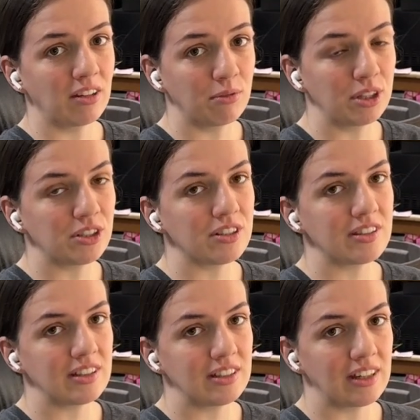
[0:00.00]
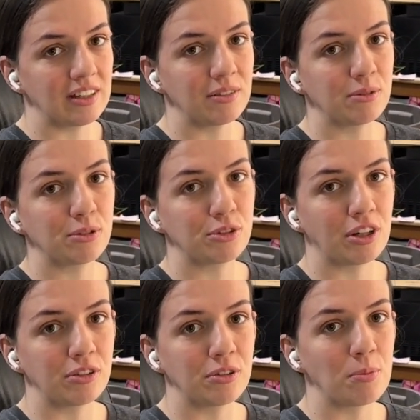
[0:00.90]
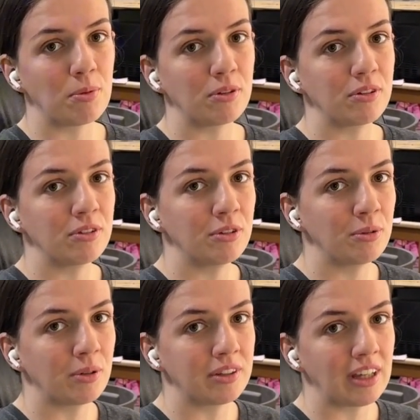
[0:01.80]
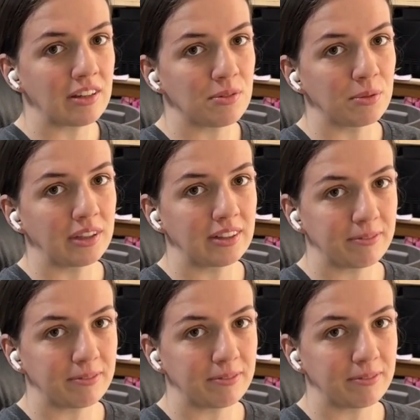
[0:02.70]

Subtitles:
We just did and we'll try to upload a new one next week.